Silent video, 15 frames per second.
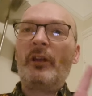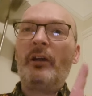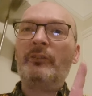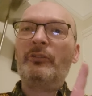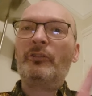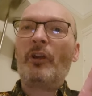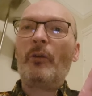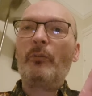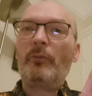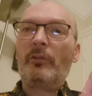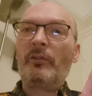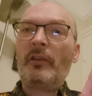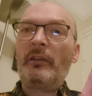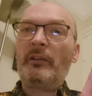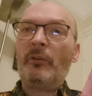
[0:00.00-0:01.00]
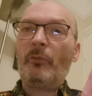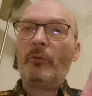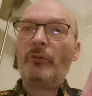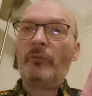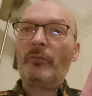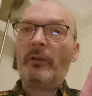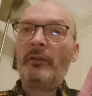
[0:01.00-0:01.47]
I don't think it
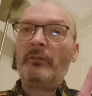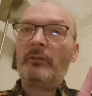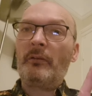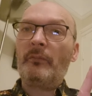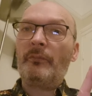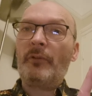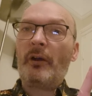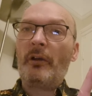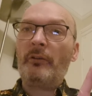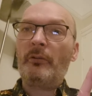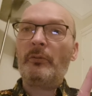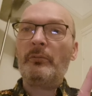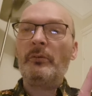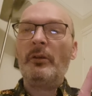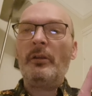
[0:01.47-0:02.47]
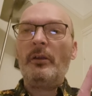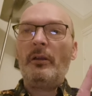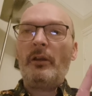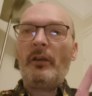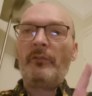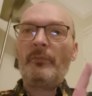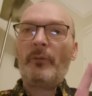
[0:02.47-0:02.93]
was released on vinyl,
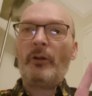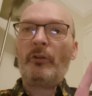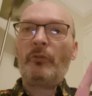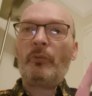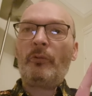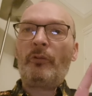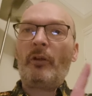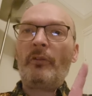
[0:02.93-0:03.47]
if I'm honest with you.